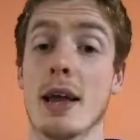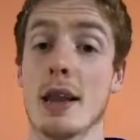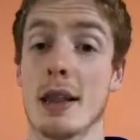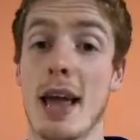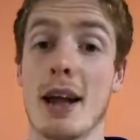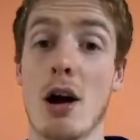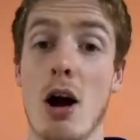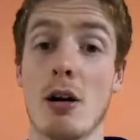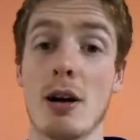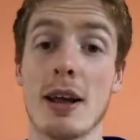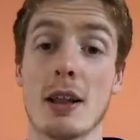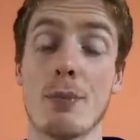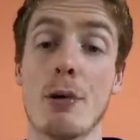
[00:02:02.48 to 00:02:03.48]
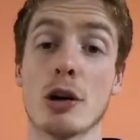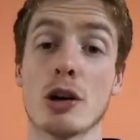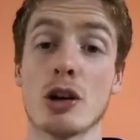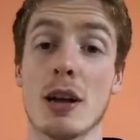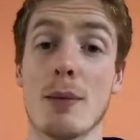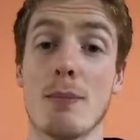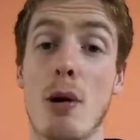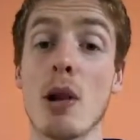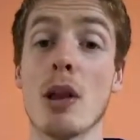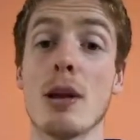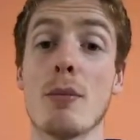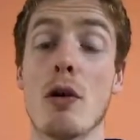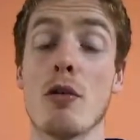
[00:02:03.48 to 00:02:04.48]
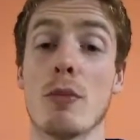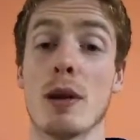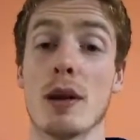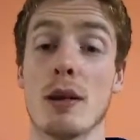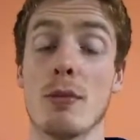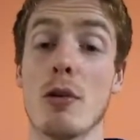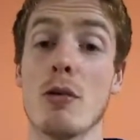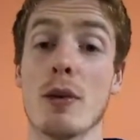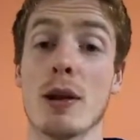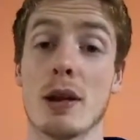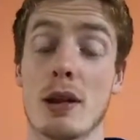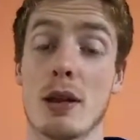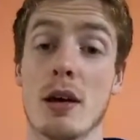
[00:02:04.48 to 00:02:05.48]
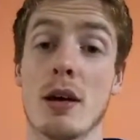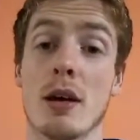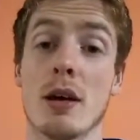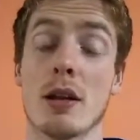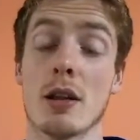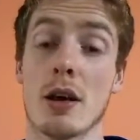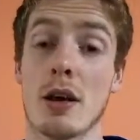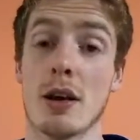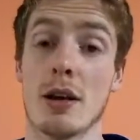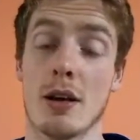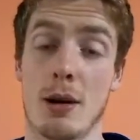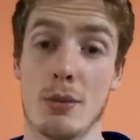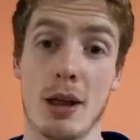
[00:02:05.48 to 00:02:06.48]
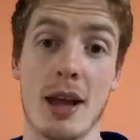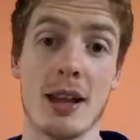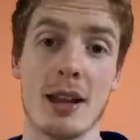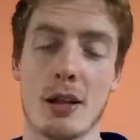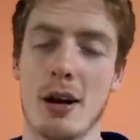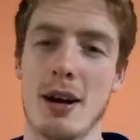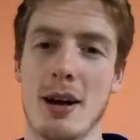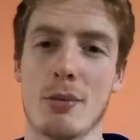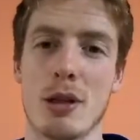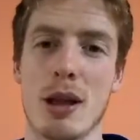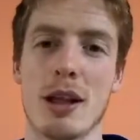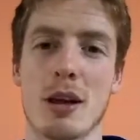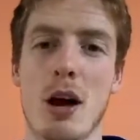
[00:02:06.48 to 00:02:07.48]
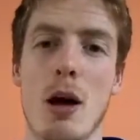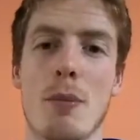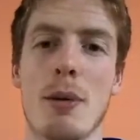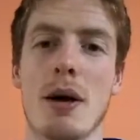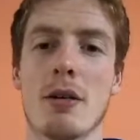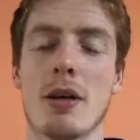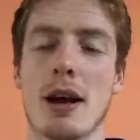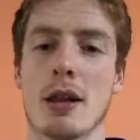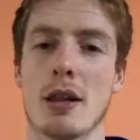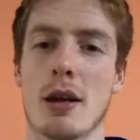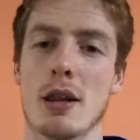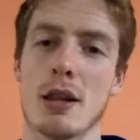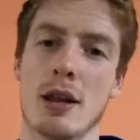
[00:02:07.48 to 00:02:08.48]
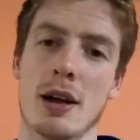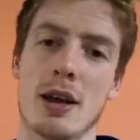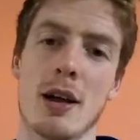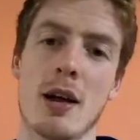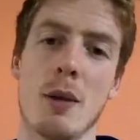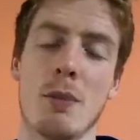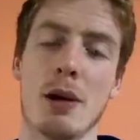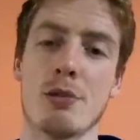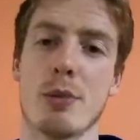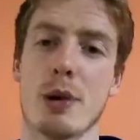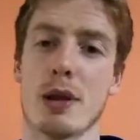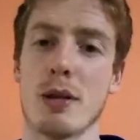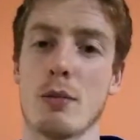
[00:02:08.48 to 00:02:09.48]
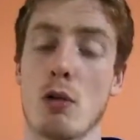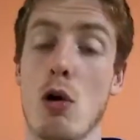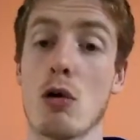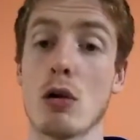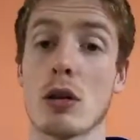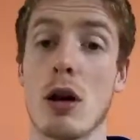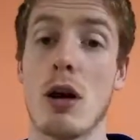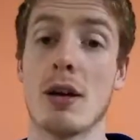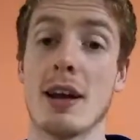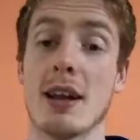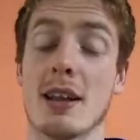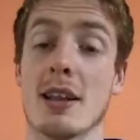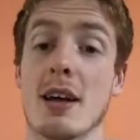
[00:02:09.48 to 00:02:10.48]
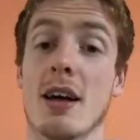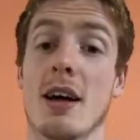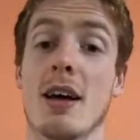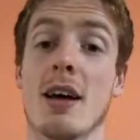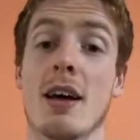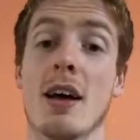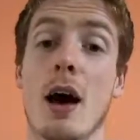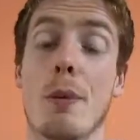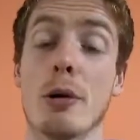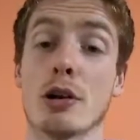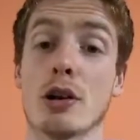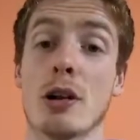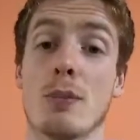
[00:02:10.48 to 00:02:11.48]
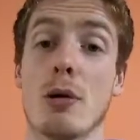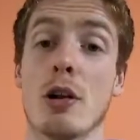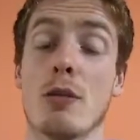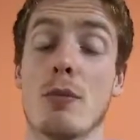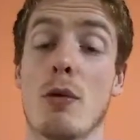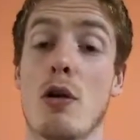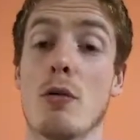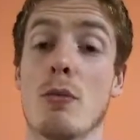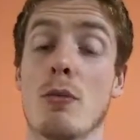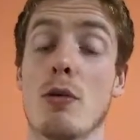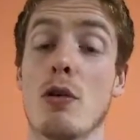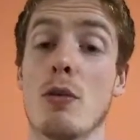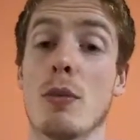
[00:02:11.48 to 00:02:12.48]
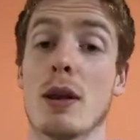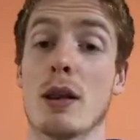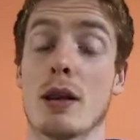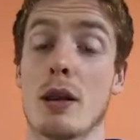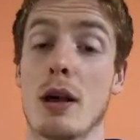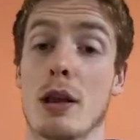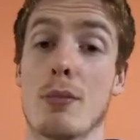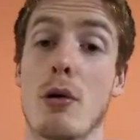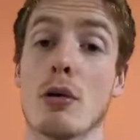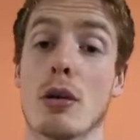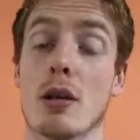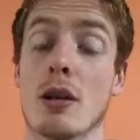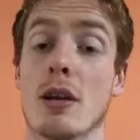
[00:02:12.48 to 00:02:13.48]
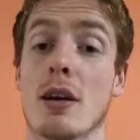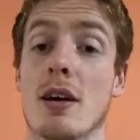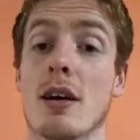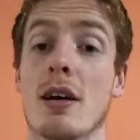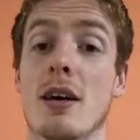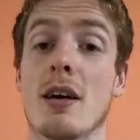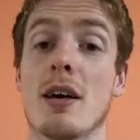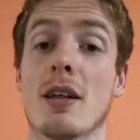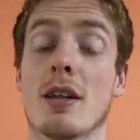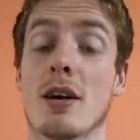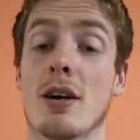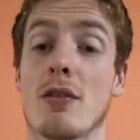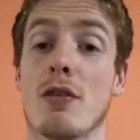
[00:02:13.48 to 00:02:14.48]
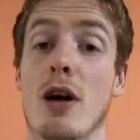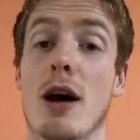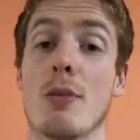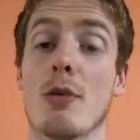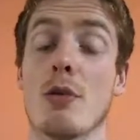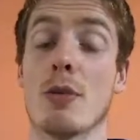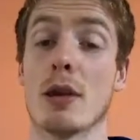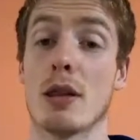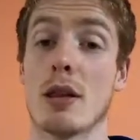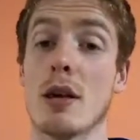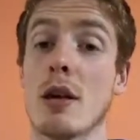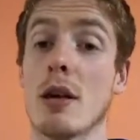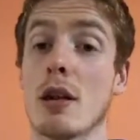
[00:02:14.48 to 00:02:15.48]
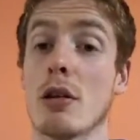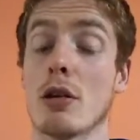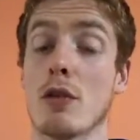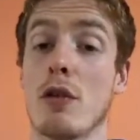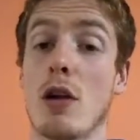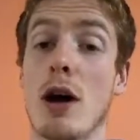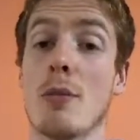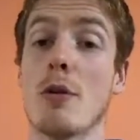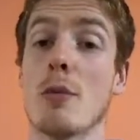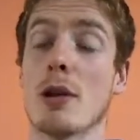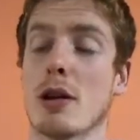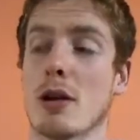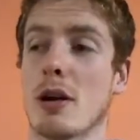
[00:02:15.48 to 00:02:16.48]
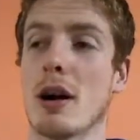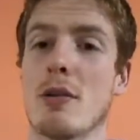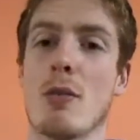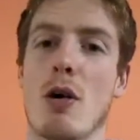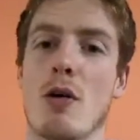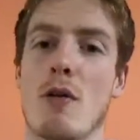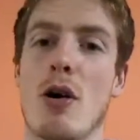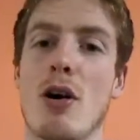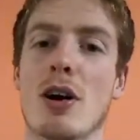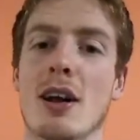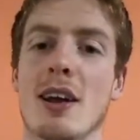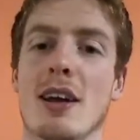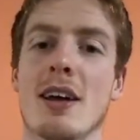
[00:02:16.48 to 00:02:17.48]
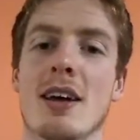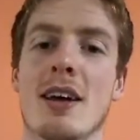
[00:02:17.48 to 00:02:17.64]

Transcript: is they correlate to pushing and pulling movements. I'm saying the compound exercises like bench press and rows correlate to a pushing and pulling movements as opposed to the fly movements. So the fly movements are kind of more of a hugging